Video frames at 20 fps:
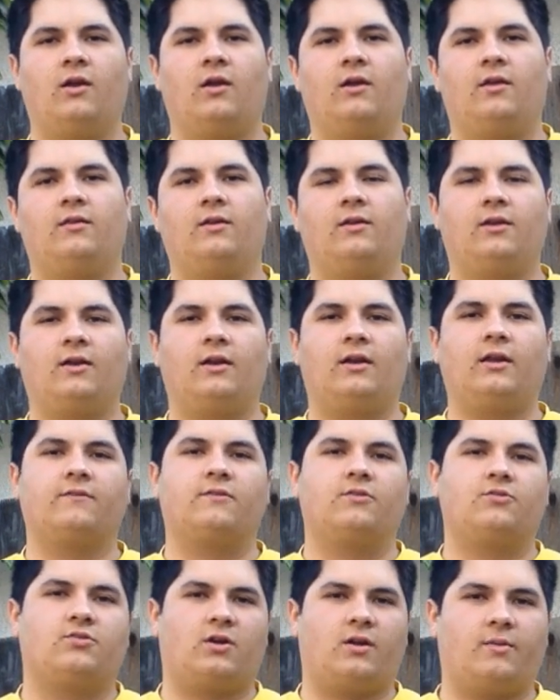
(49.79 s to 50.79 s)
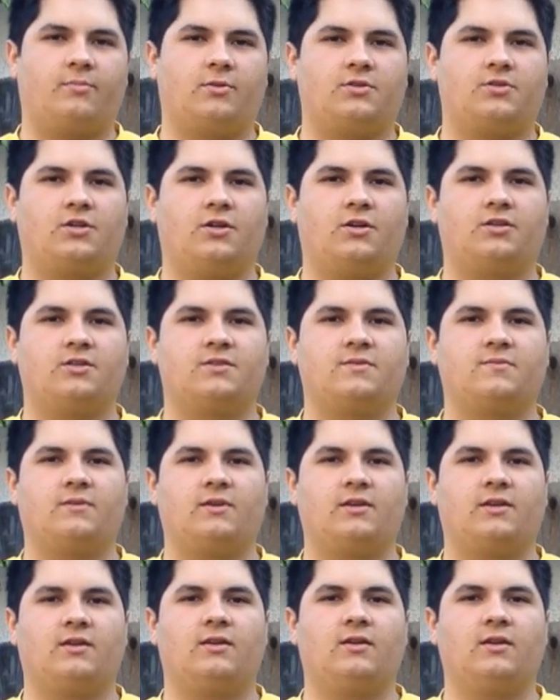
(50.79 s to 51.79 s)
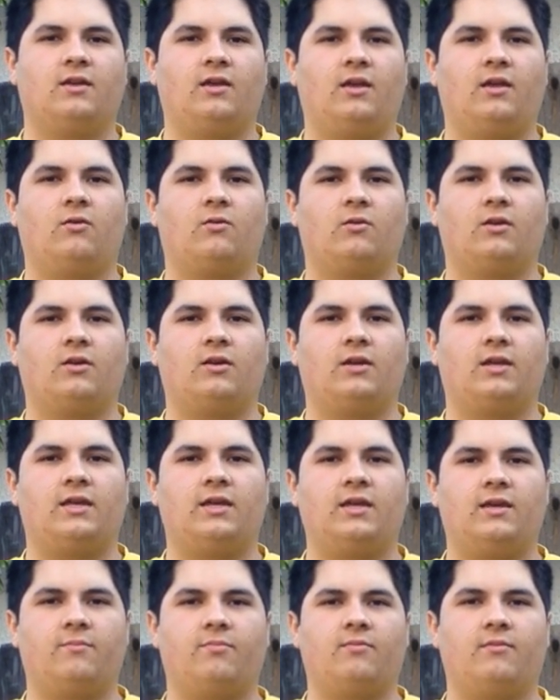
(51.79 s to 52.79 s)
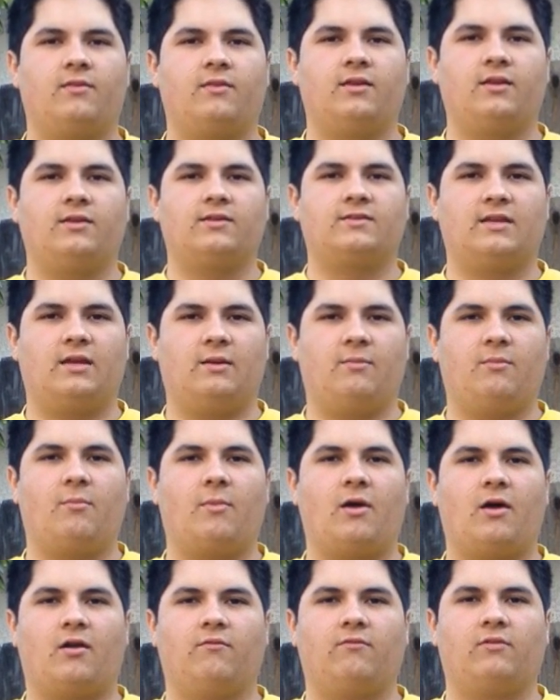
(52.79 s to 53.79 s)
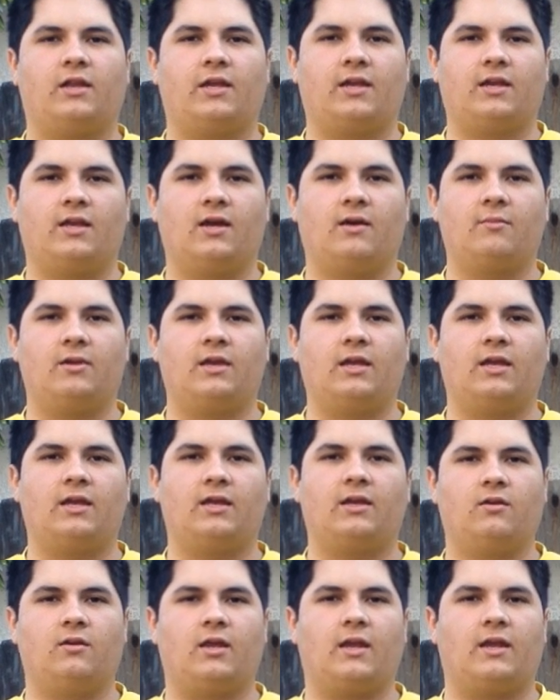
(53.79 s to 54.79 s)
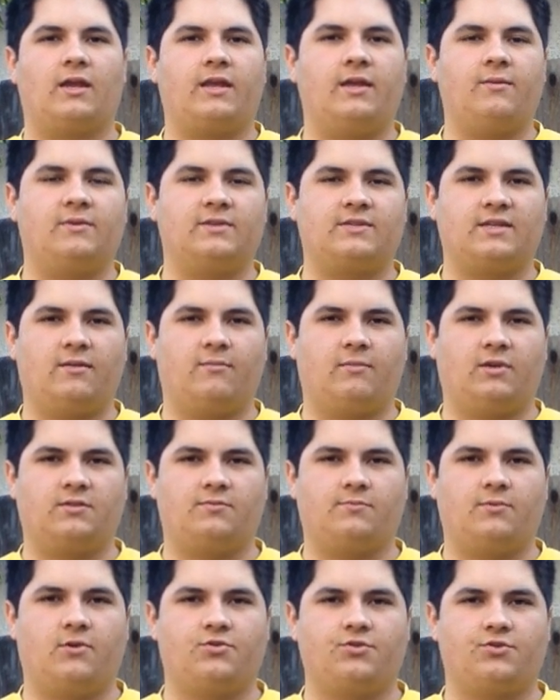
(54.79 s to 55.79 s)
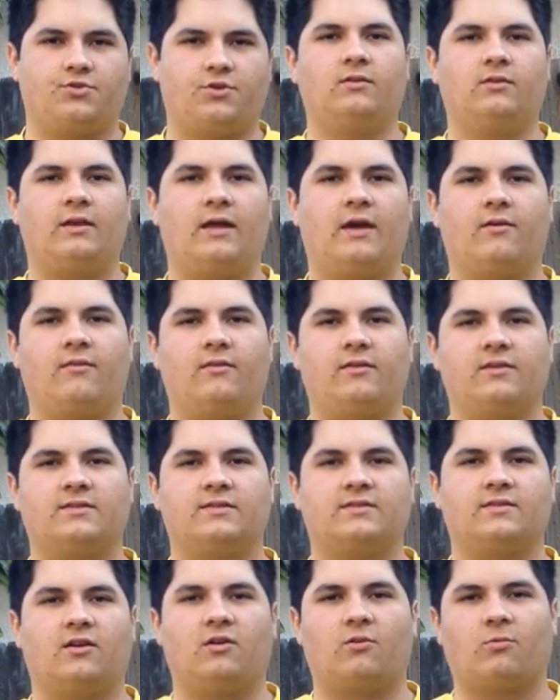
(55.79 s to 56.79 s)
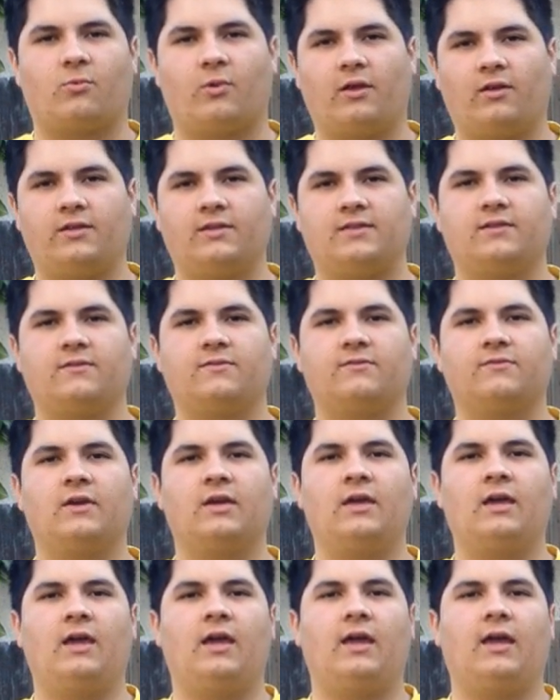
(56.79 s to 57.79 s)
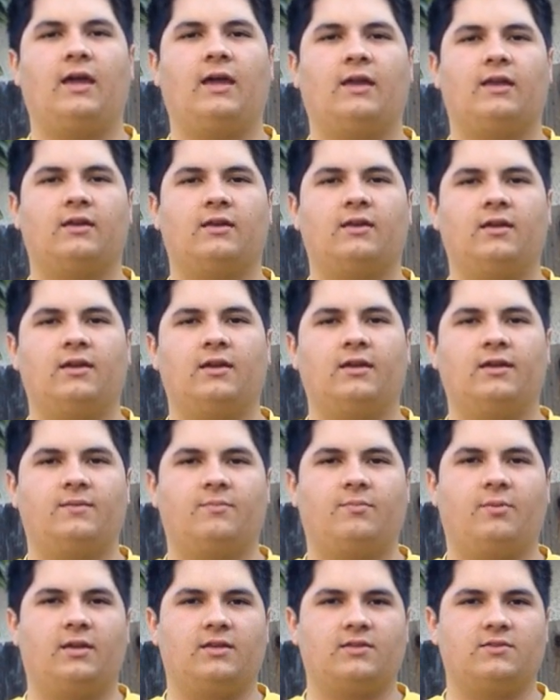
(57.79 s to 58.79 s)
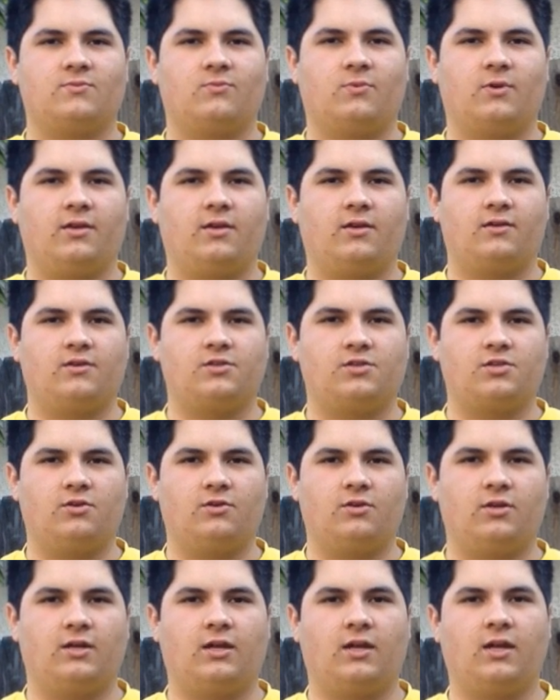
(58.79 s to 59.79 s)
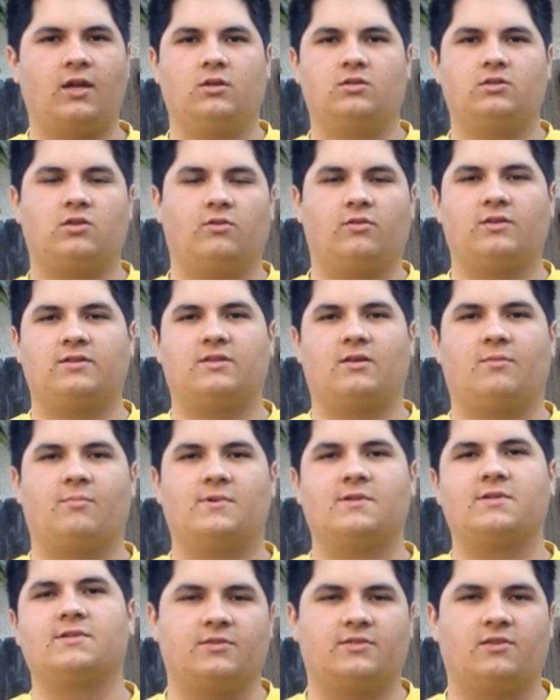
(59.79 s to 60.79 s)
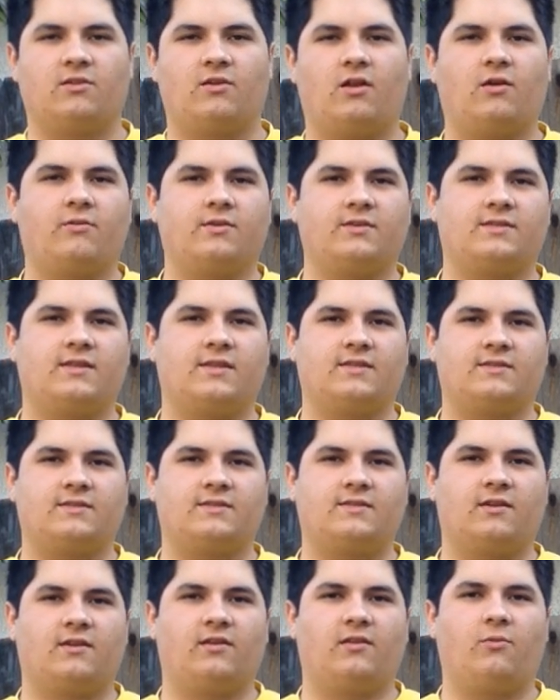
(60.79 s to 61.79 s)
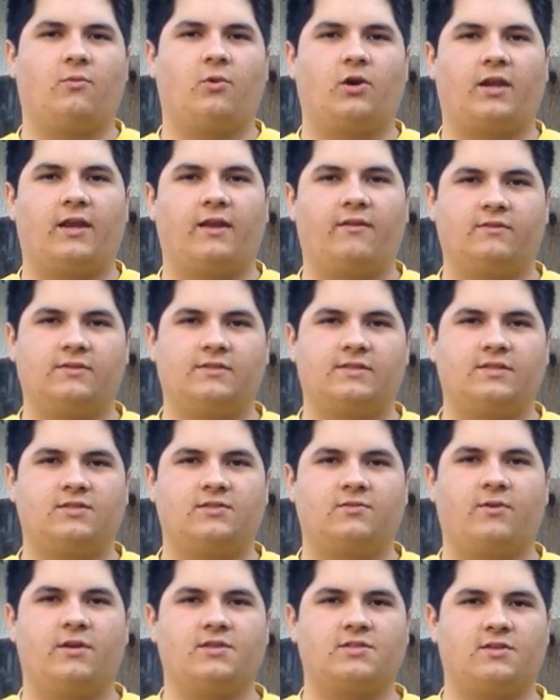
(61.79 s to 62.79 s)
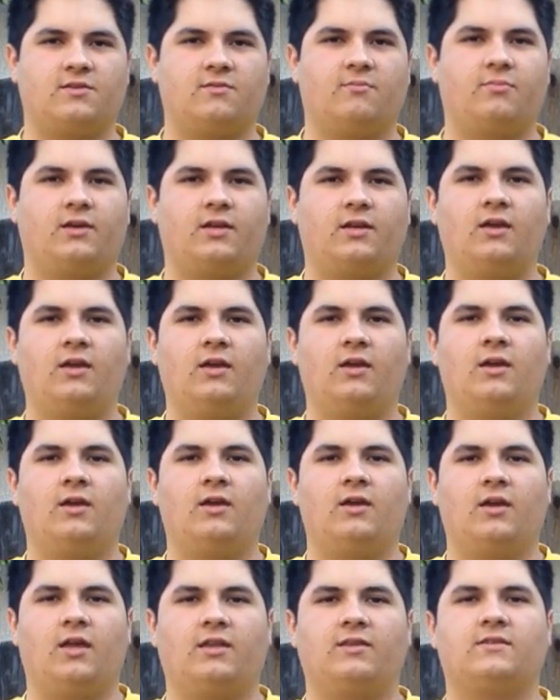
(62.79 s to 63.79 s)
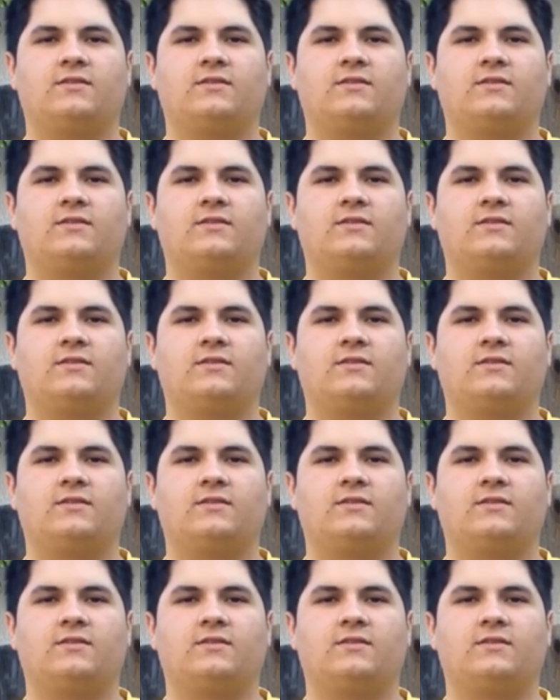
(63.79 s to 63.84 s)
Then you're going to have to drop your shutter speed in order to keep the same amount of light coming in and keep the same exposure. Now, this is all relative, and it depends what you're shooting, so these numbers don't always necessarily work in every situation, but it's